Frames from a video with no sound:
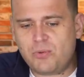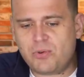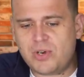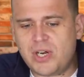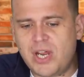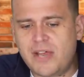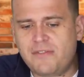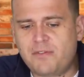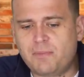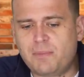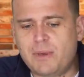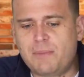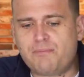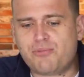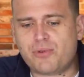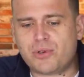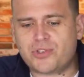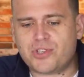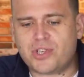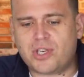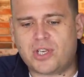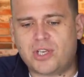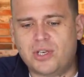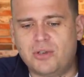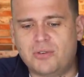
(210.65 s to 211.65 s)
will never be
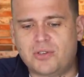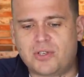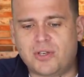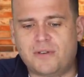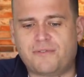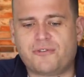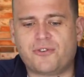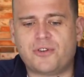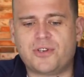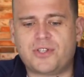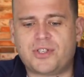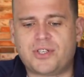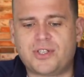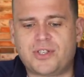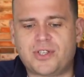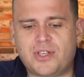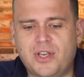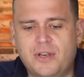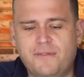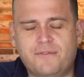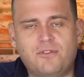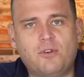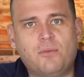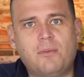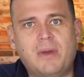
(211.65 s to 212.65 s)
prosecuted for his
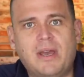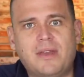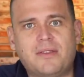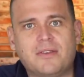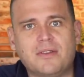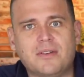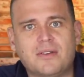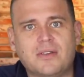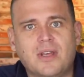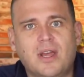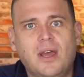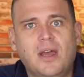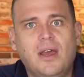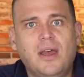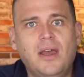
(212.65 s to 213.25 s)
deceitful methods.